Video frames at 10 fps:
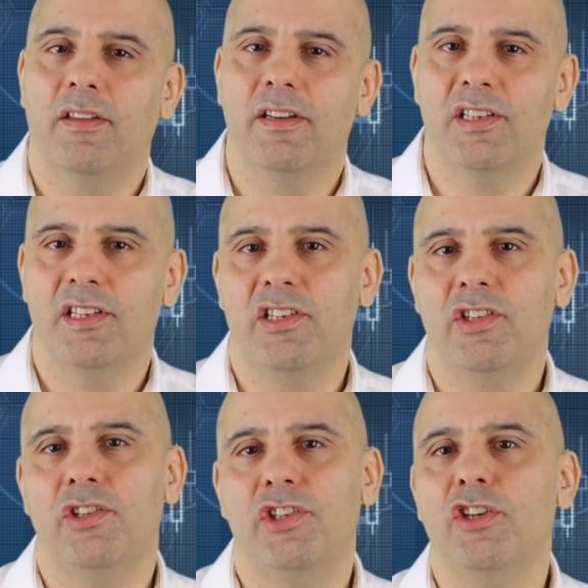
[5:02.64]
the
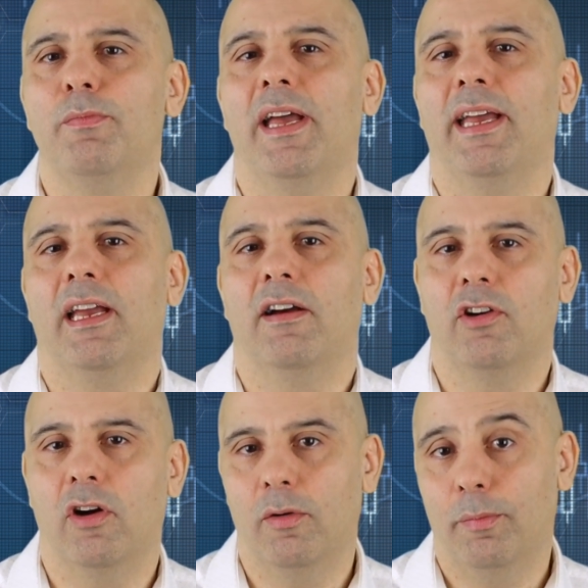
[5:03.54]
decisions you make have
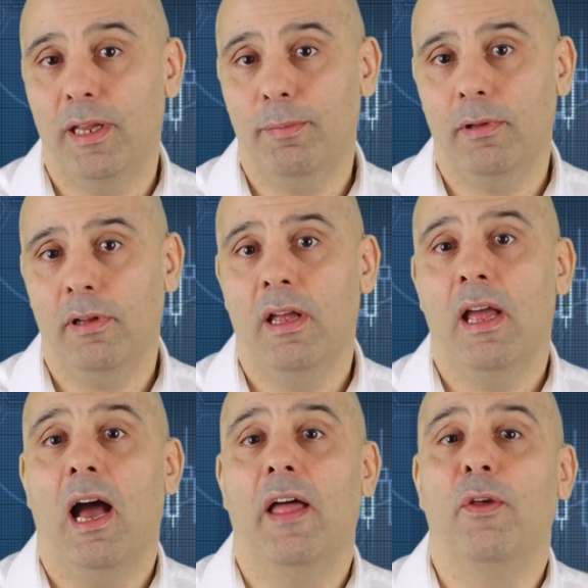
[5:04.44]
got on people
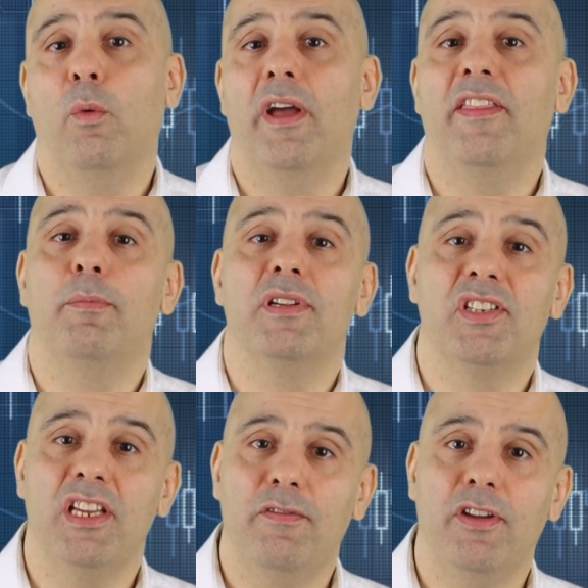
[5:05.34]
and the way they
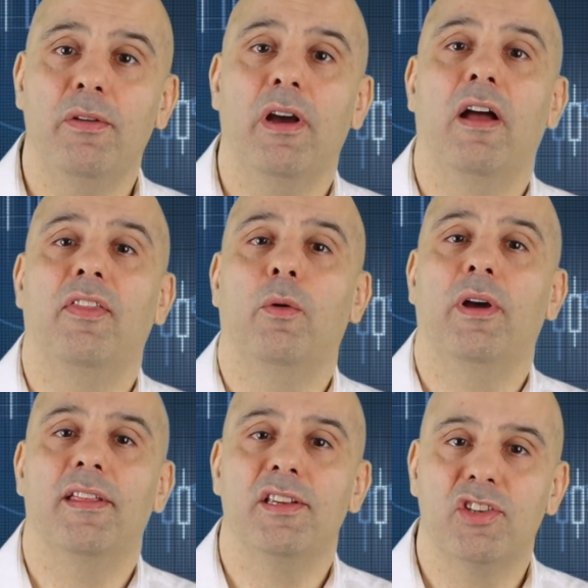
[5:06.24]
perceive you and the way
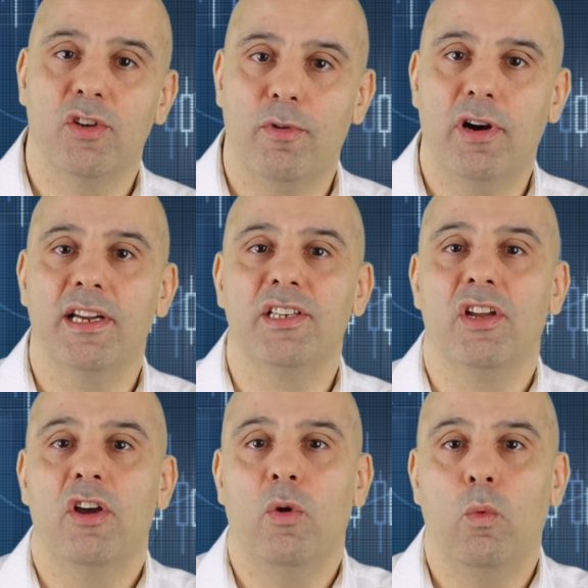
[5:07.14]
they summarize
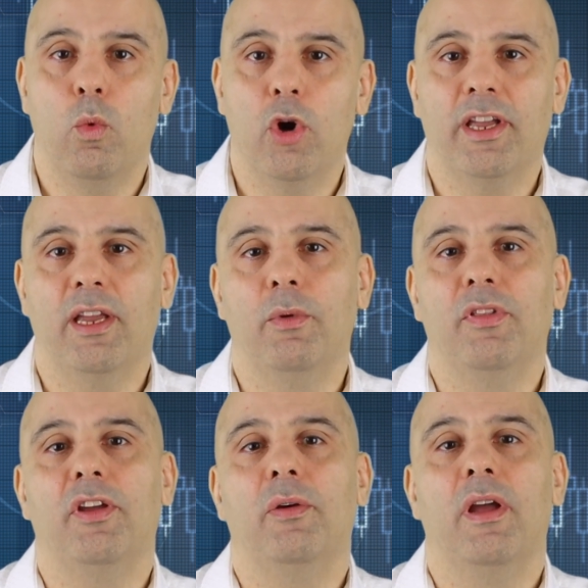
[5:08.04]
working
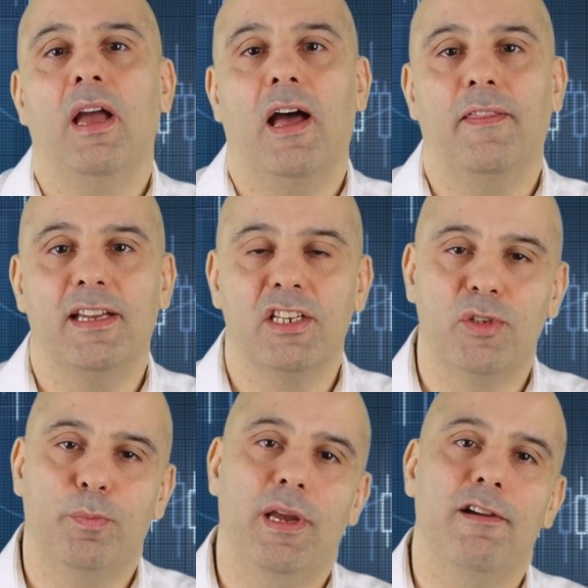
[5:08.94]
with you and the
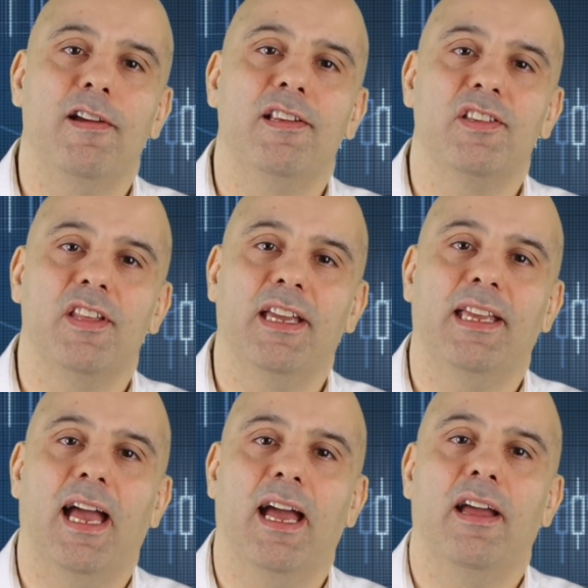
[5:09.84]
experience they
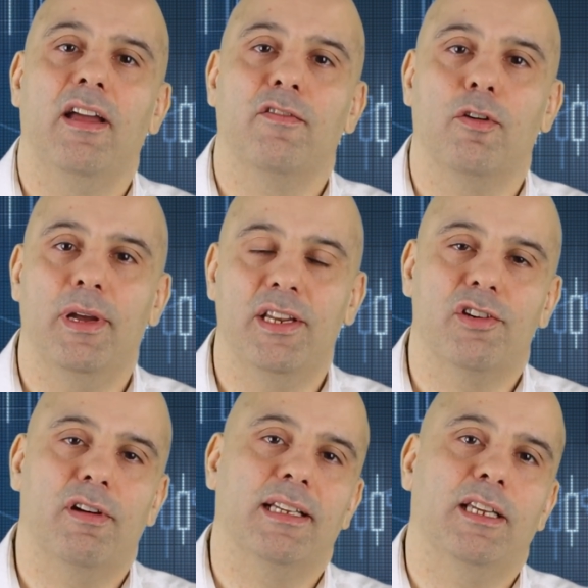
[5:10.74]
get from
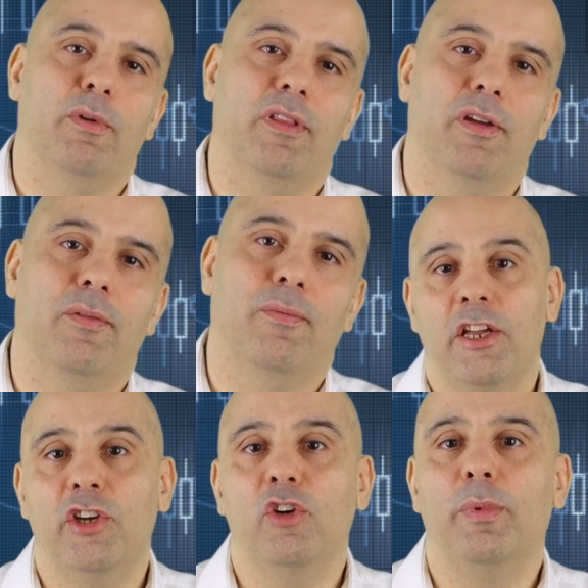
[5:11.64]
interacting with you.
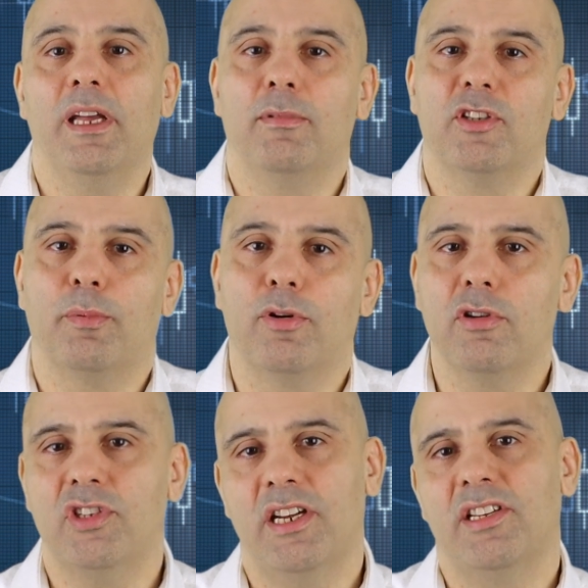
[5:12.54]
You'll be able to
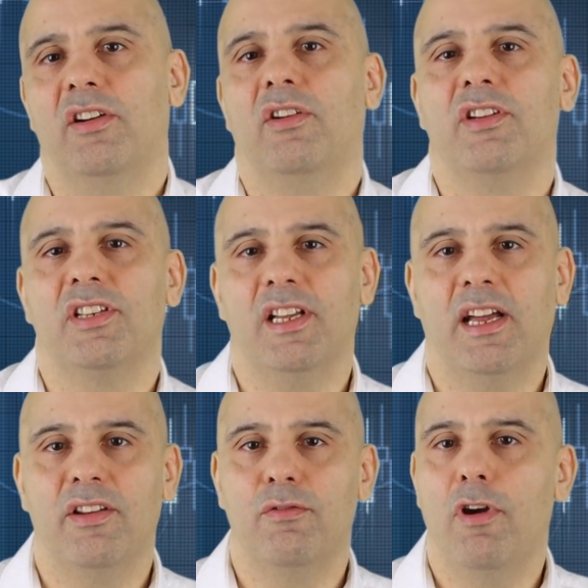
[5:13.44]
process and
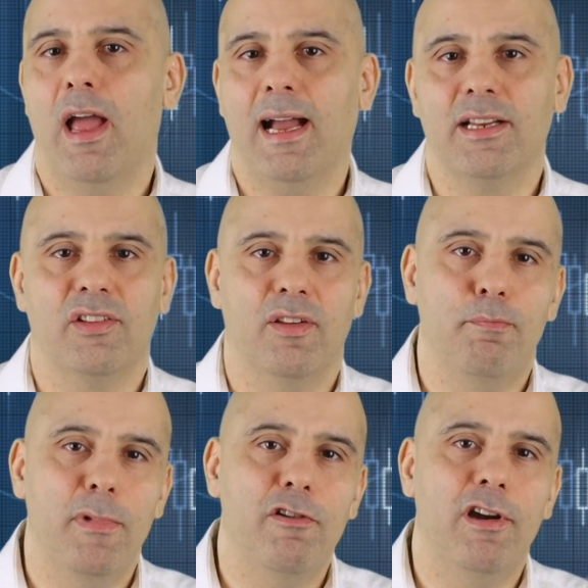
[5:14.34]
understand and react to the
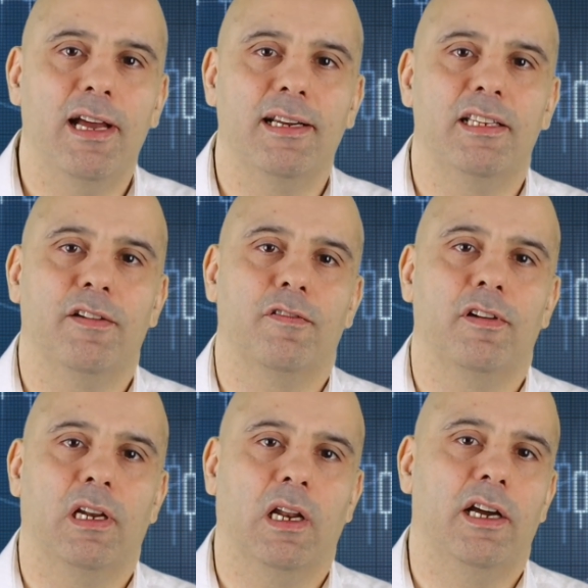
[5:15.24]
myriad
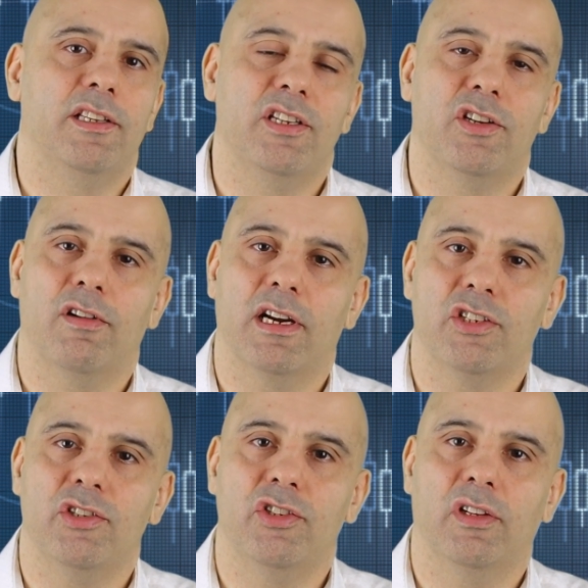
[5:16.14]
different client
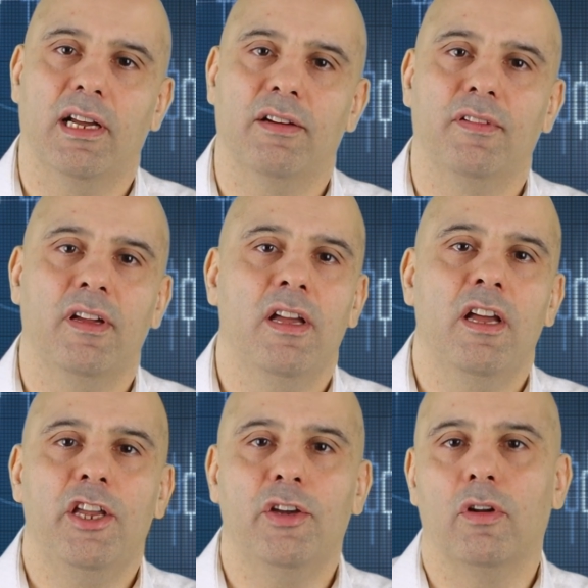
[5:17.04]
interactions you'll have.
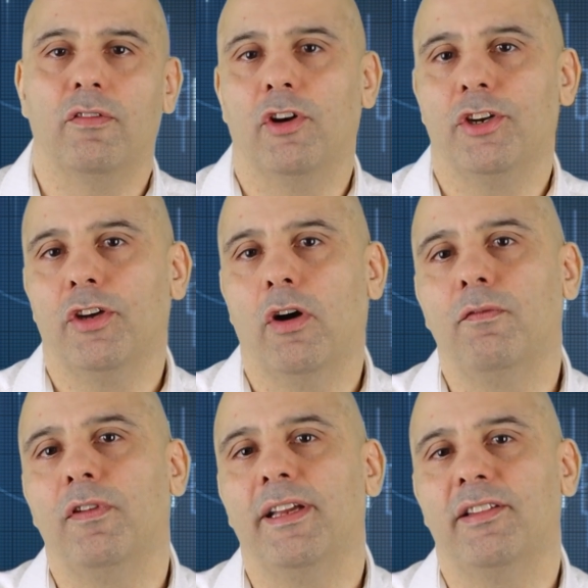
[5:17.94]
You'll avoid
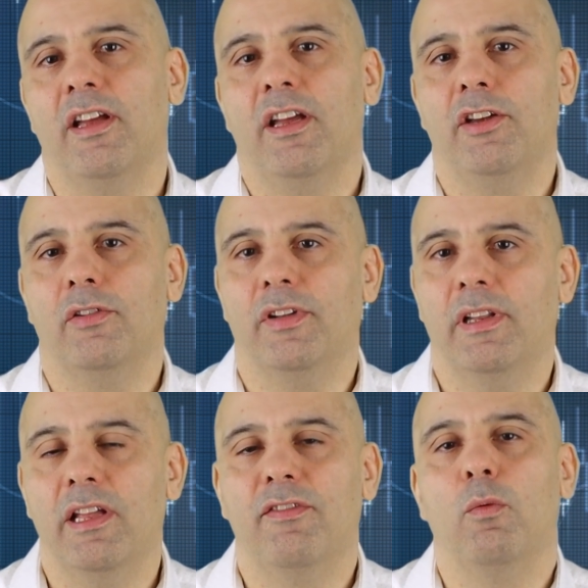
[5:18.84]
conflict. You'll
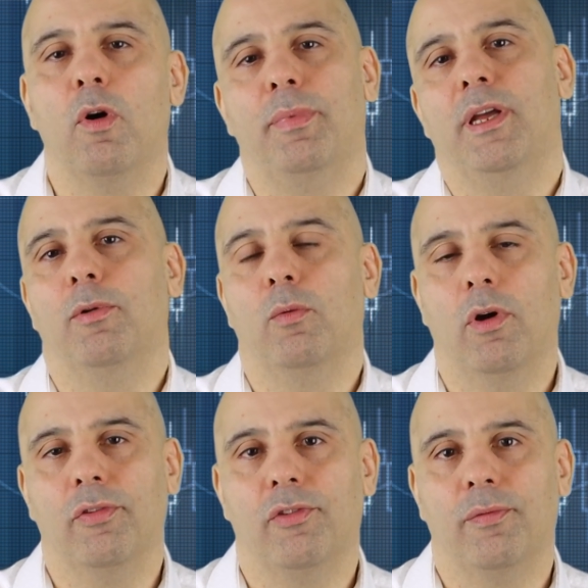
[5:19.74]
deliver what people
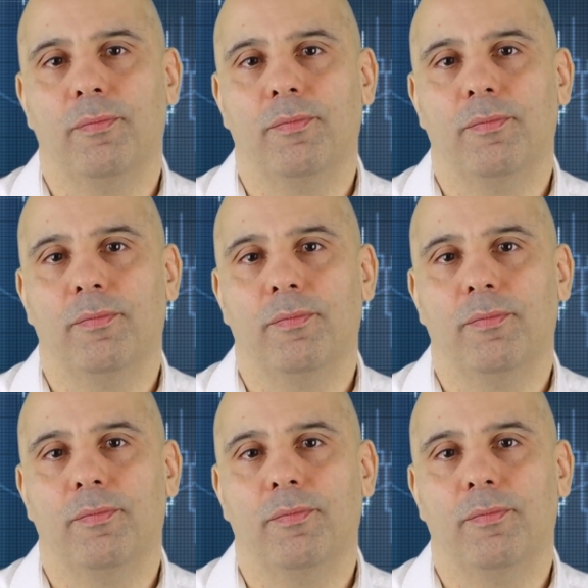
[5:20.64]
want.